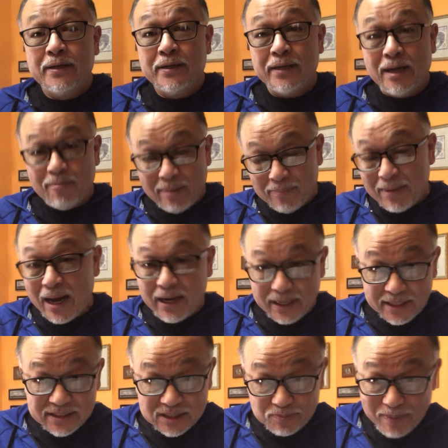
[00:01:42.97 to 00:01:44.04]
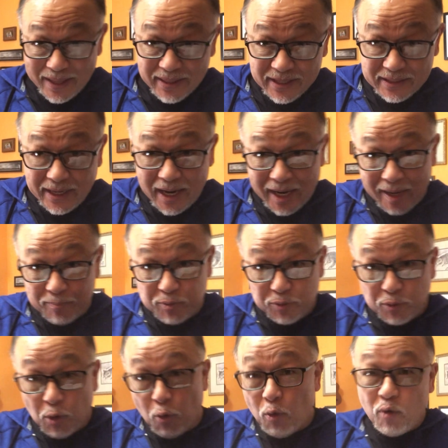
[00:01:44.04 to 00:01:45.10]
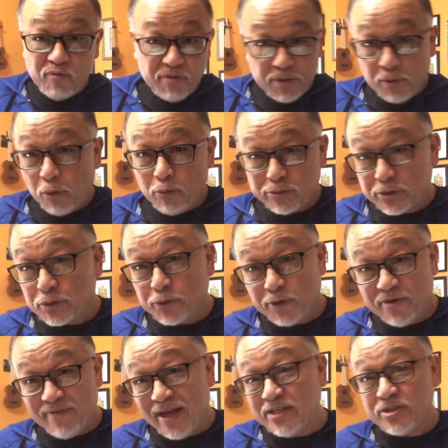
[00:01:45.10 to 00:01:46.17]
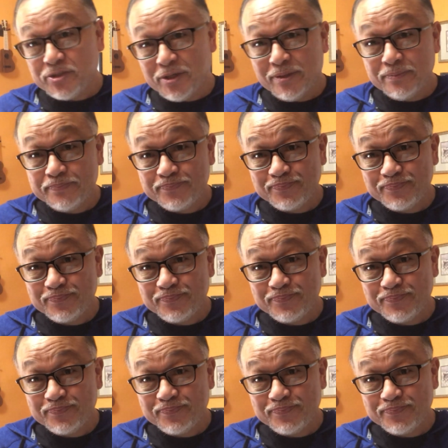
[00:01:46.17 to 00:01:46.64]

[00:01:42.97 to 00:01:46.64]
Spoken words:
Now, I'm not going to spend the time to go over the whole story of Esther.